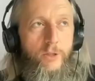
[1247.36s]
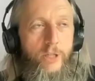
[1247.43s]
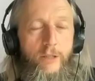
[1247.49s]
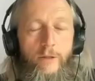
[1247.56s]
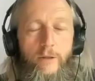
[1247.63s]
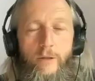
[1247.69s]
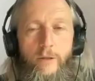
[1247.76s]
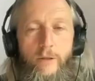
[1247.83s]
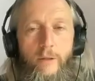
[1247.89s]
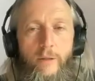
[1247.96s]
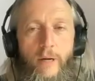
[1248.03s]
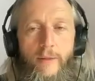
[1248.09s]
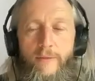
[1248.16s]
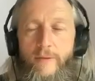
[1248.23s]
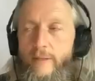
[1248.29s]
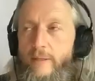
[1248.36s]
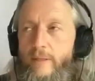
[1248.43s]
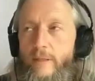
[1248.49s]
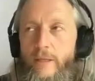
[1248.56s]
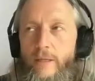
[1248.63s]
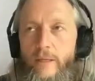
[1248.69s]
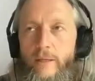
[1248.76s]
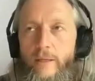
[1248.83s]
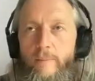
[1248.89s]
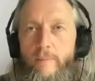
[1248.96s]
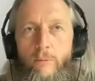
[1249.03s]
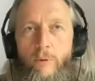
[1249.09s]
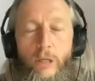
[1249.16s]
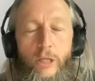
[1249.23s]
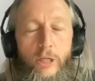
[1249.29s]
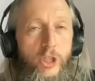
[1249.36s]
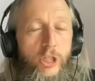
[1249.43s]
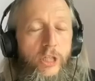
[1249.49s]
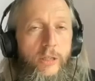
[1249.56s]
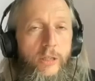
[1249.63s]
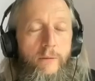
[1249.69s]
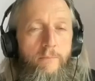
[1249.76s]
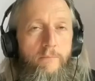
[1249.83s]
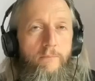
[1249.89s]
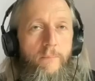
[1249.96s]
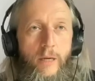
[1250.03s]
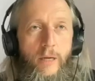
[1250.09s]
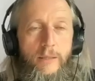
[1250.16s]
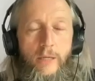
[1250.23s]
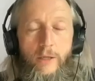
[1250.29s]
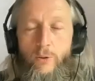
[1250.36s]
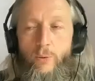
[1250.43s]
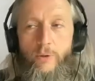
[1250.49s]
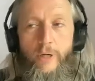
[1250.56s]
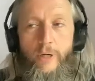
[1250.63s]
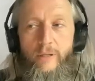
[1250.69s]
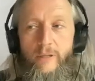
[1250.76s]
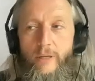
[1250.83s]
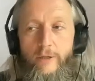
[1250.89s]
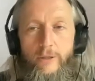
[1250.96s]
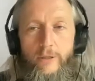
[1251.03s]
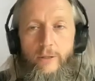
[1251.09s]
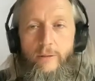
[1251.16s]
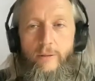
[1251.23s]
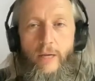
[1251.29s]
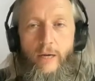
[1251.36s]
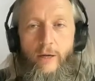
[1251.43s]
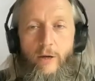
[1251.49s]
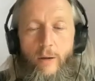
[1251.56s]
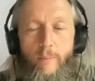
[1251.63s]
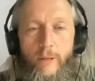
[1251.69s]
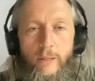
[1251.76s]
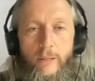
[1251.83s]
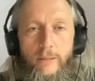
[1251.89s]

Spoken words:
gender, ethnicity, religion, sexual orientation, economic